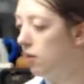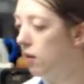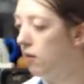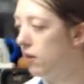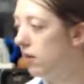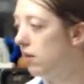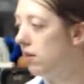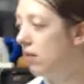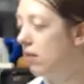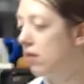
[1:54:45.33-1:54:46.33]
a
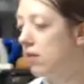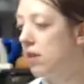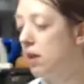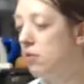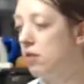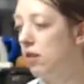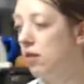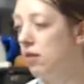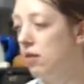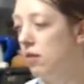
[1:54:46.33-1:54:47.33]
snapshot. of it, a snapshot
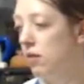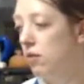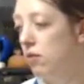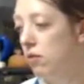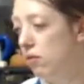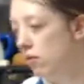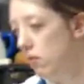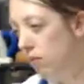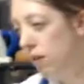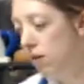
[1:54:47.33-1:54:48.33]

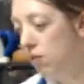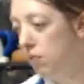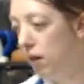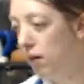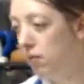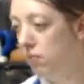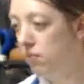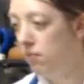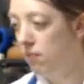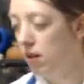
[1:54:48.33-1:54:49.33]
and like.
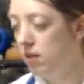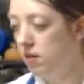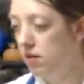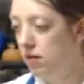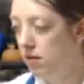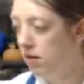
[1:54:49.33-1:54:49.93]
I, oh, here.